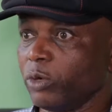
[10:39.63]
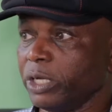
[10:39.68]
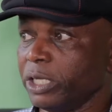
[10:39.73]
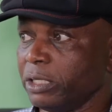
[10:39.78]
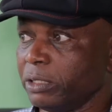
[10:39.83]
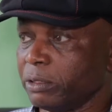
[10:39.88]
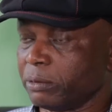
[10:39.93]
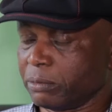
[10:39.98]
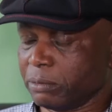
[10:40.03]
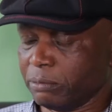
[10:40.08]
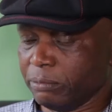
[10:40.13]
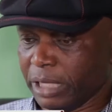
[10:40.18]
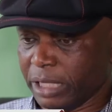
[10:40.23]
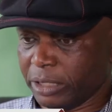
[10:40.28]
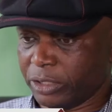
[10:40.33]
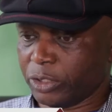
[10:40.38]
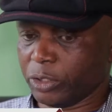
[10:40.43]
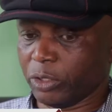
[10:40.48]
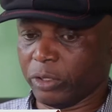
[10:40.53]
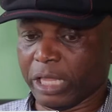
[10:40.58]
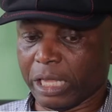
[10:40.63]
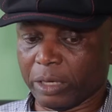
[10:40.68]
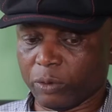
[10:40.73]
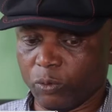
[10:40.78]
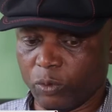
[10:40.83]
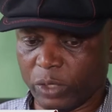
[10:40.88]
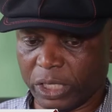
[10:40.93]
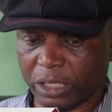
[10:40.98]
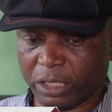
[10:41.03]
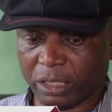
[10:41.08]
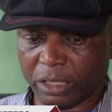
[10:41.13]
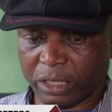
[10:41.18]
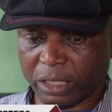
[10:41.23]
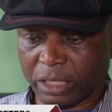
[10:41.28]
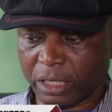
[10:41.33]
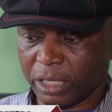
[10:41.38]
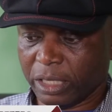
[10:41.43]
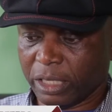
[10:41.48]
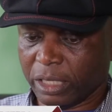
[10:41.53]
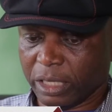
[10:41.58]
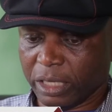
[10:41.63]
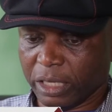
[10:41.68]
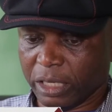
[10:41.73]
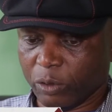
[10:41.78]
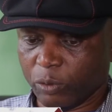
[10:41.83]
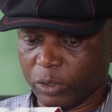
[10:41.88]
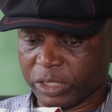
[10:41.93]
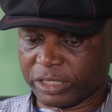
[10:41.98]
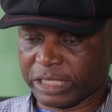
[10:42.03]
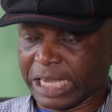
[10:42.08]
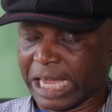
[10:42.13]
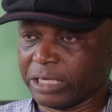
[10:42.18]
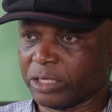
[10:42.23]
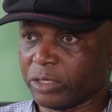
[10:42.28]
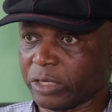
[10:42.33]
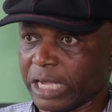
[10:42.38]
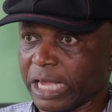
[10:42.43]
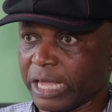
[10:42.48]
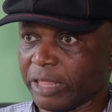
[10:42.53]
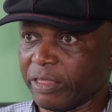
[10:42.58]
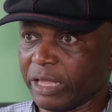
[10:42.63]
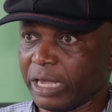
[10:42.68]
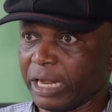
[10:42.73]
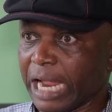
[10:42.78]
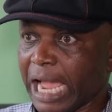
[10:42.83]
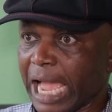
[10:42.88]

we made sure that we sat together,